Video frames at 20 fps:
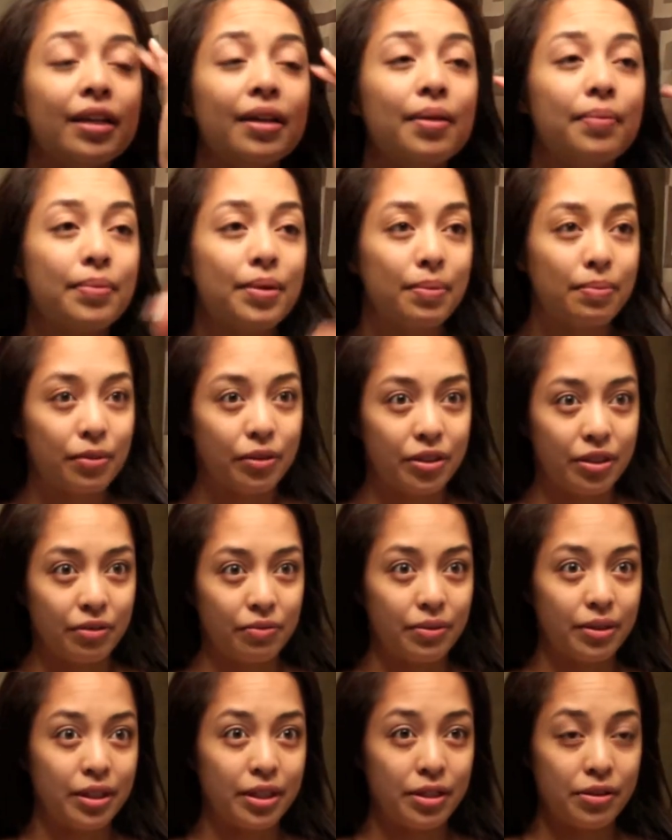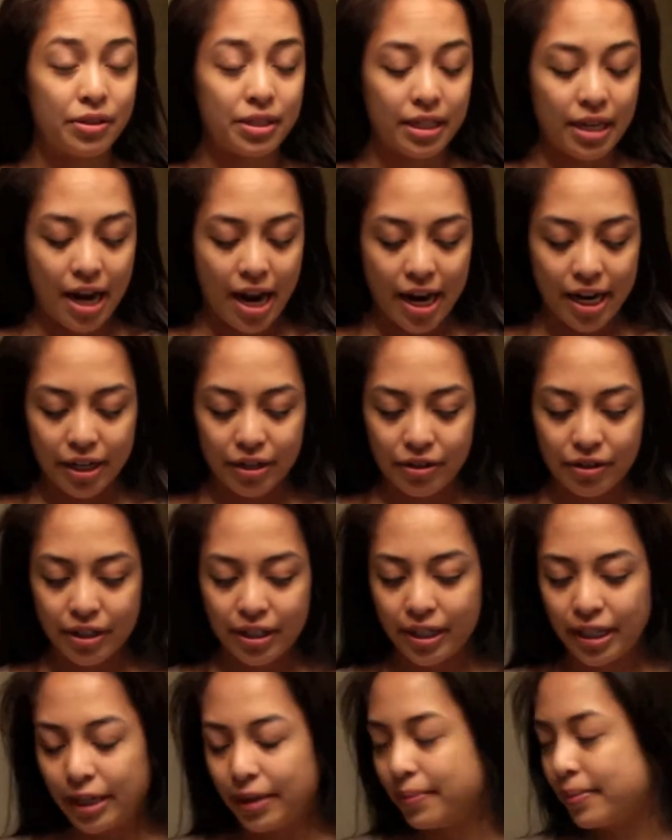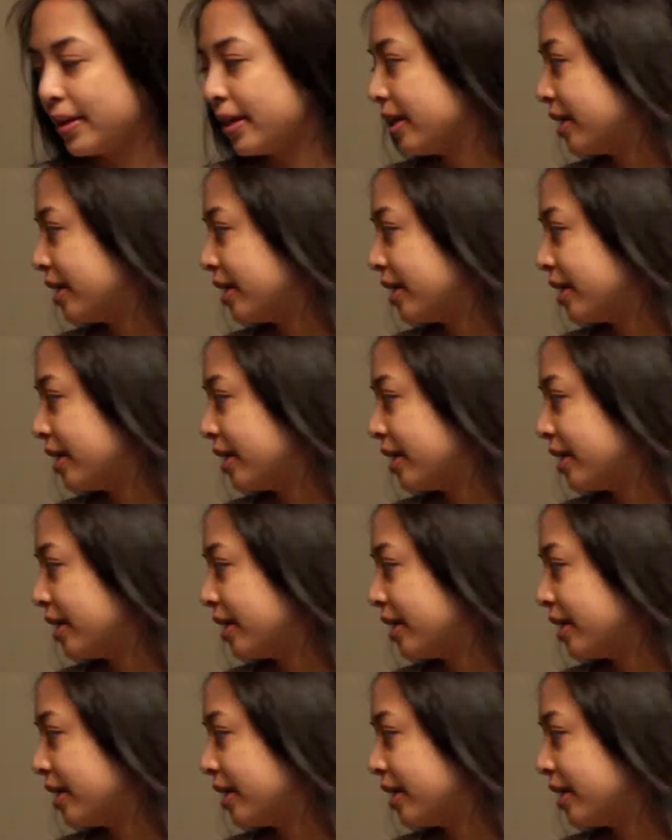People should really use an eye cream